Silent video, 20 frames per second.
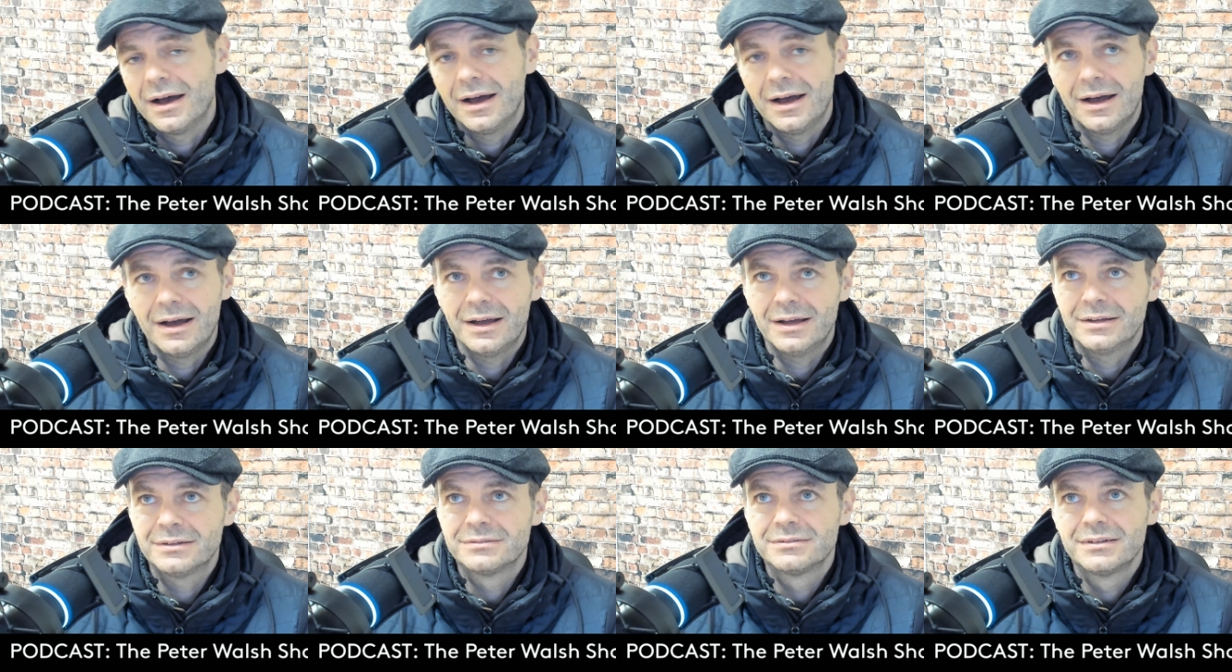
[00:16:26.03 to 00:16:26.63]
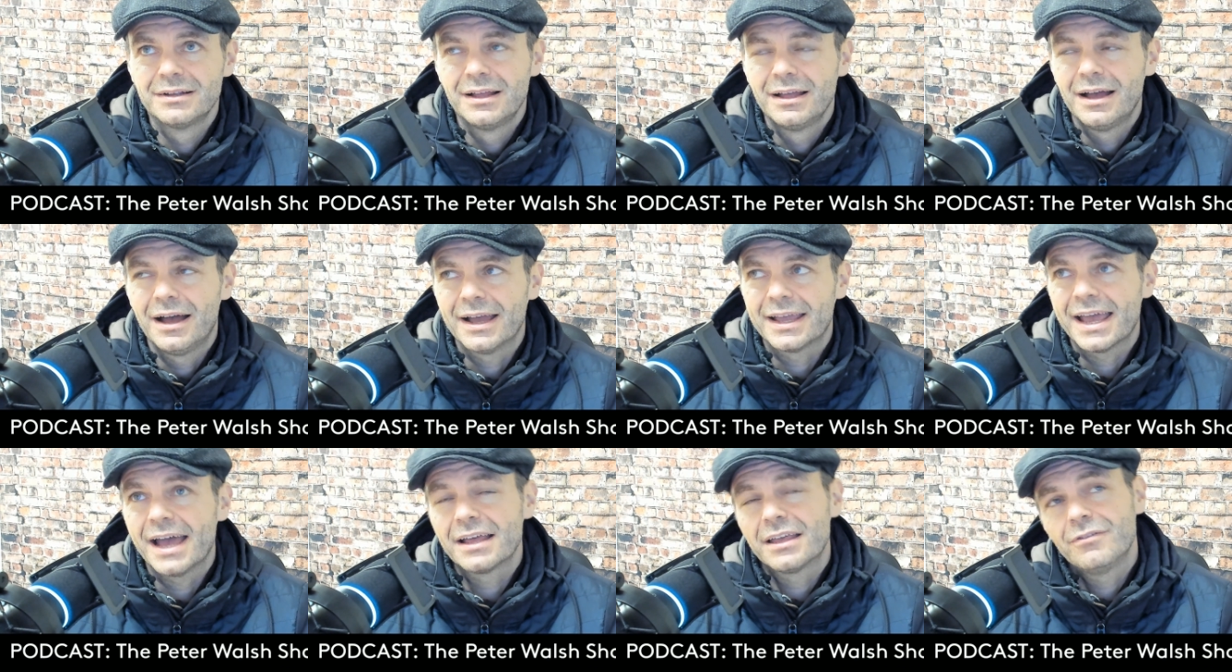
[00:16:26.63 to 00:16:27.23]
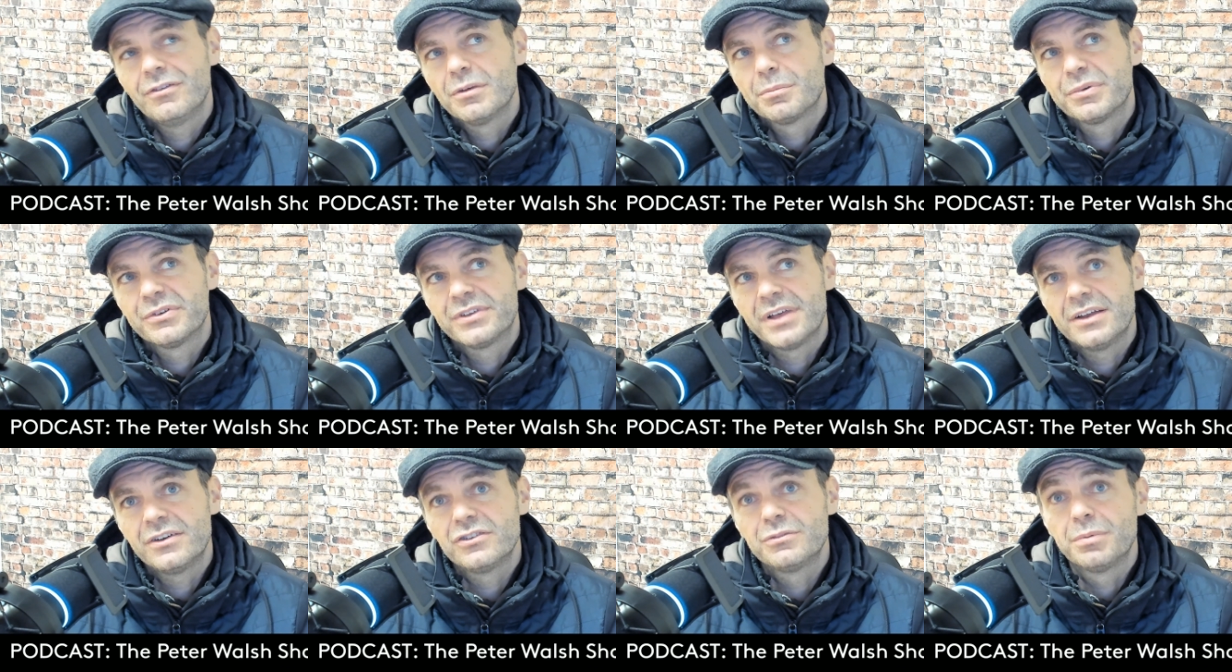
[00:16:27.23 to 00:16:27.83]
I can't give you a
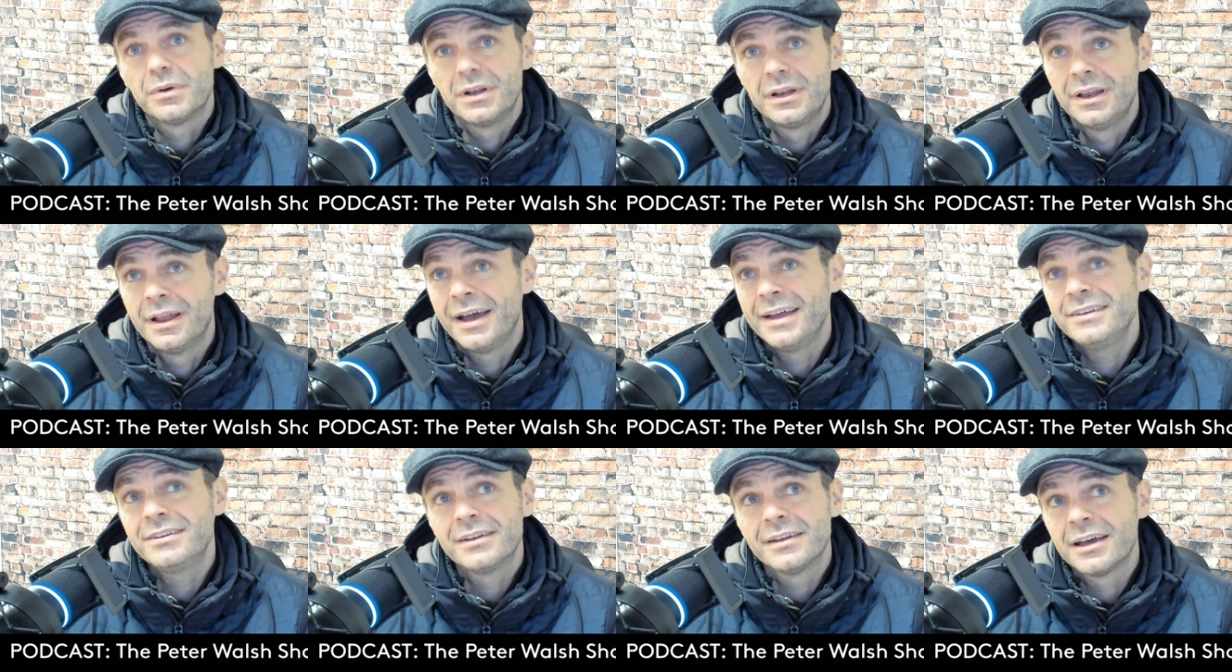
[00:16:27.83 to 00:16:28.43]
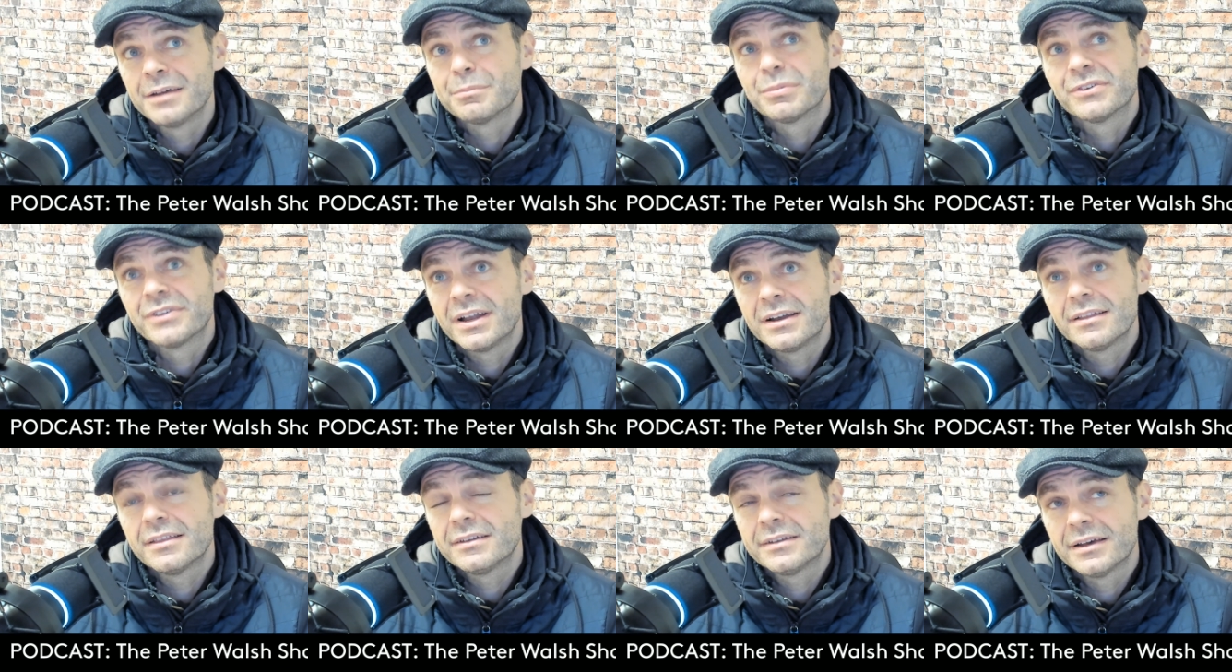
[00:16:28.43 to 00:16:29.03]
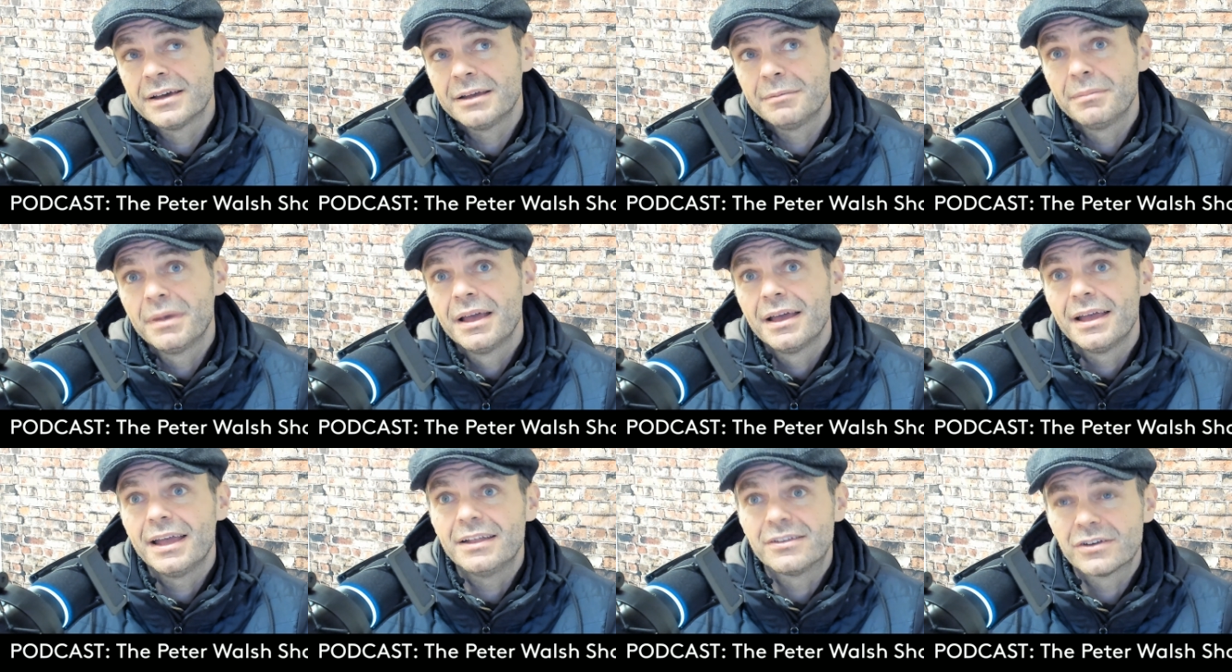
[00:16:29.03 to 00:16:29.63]
percentage, but 99% of the time,
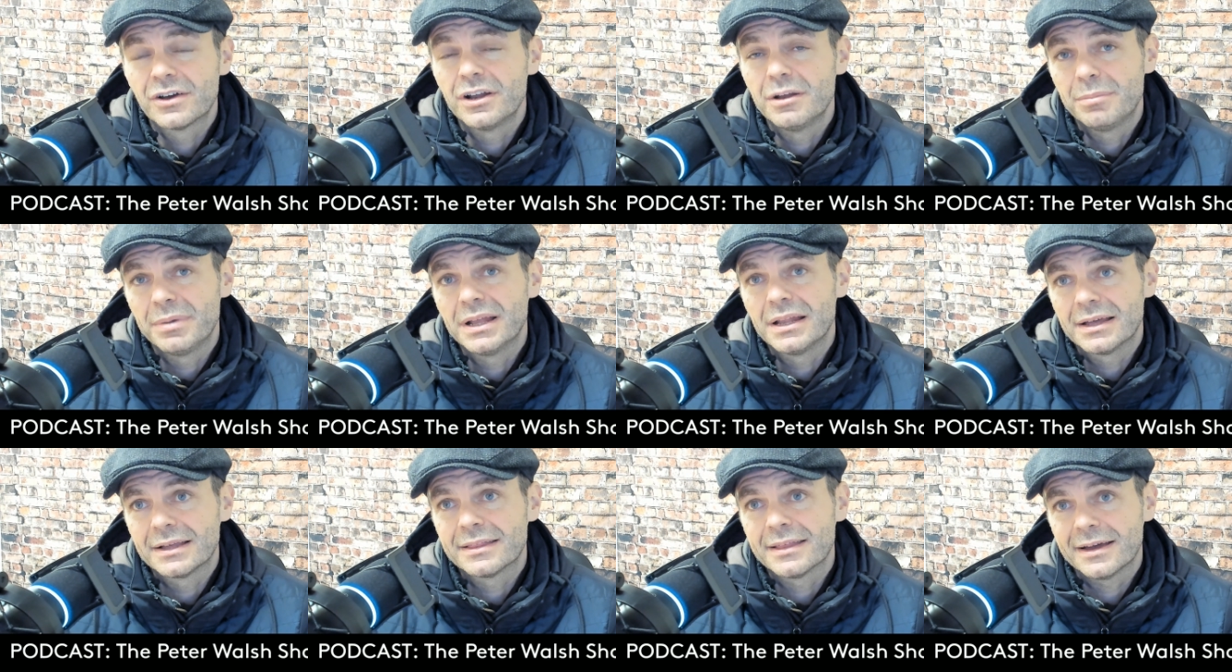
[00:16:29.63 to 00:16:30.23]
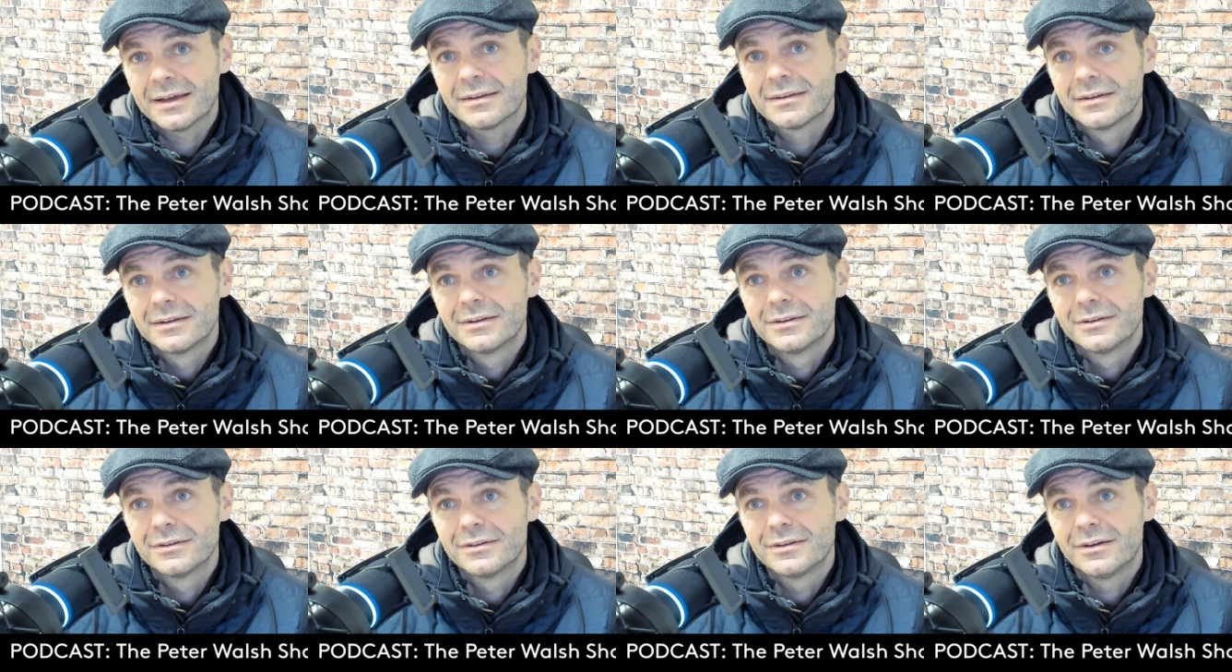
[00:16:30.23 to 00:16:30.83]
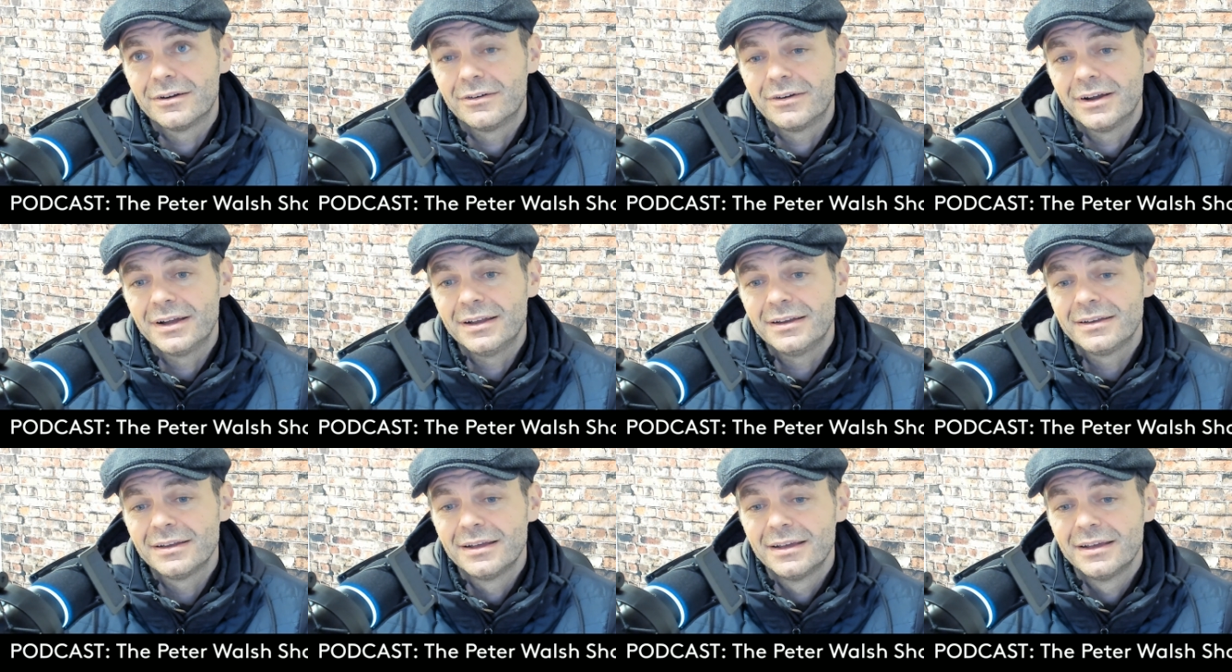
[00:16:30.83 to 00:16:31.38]
it's going to be like that, all right?